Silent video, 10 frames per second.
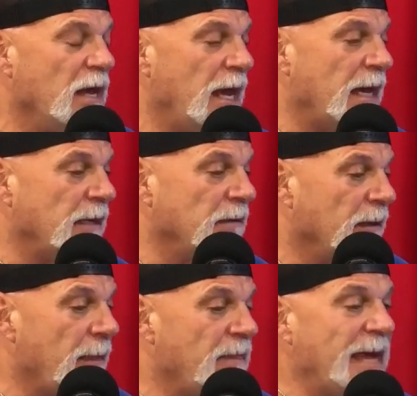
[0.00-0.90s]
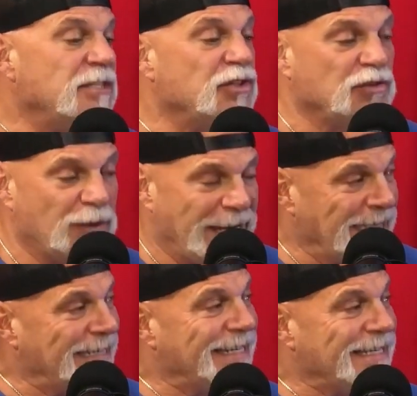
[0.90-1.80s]
And that's
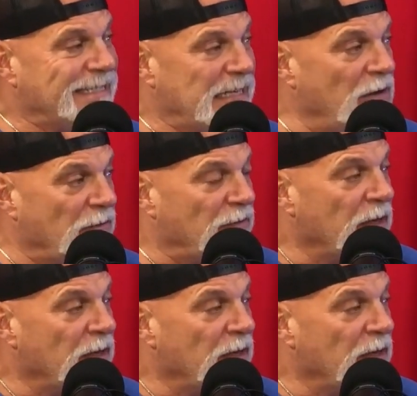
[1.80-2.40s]
draining in itself.